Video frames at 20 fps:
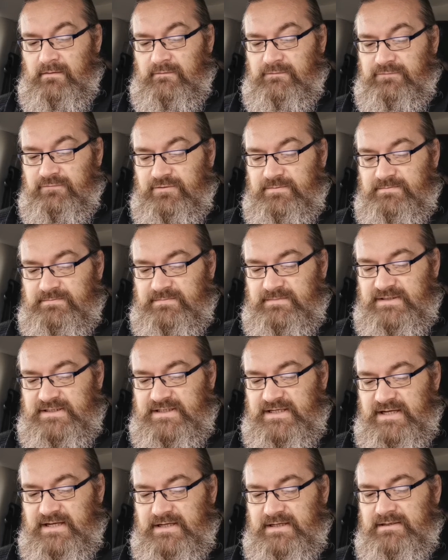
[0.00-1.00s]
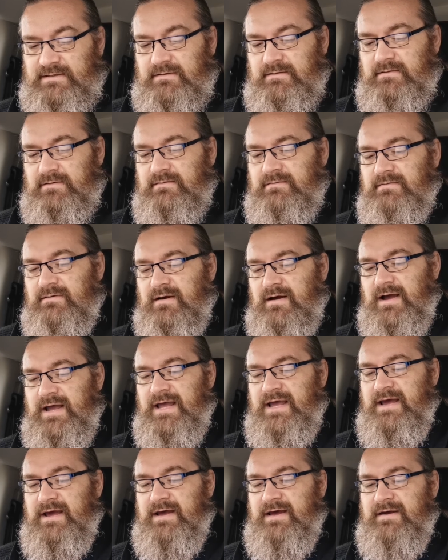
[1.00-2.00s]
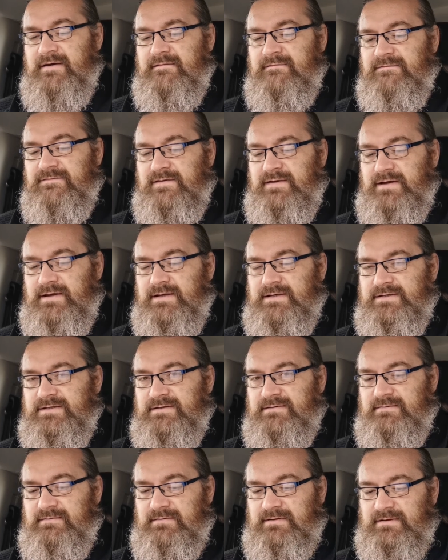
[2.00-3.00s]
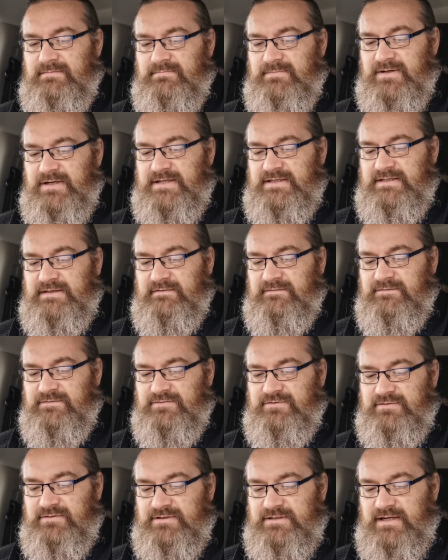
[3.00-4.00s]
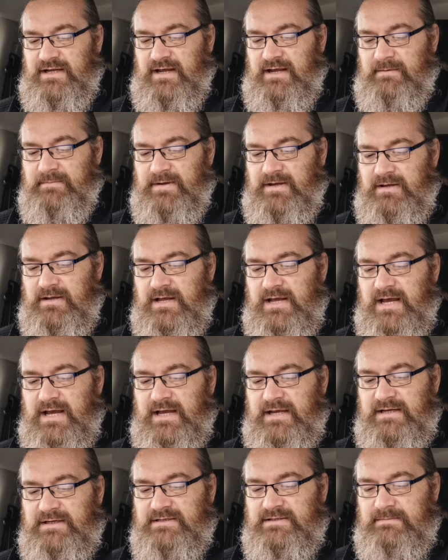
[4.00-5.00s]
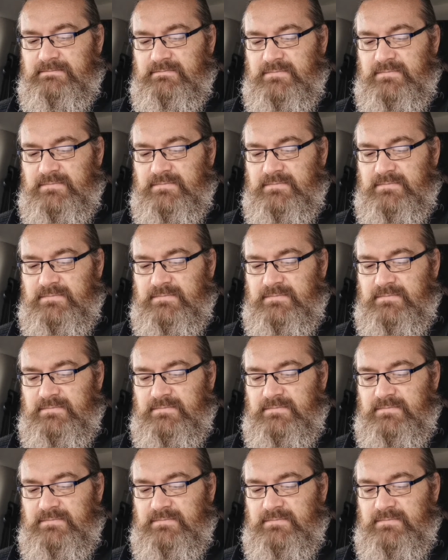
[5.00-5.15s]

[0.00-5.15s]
Thrym said, I have hidden the mighty Thor's hammer 8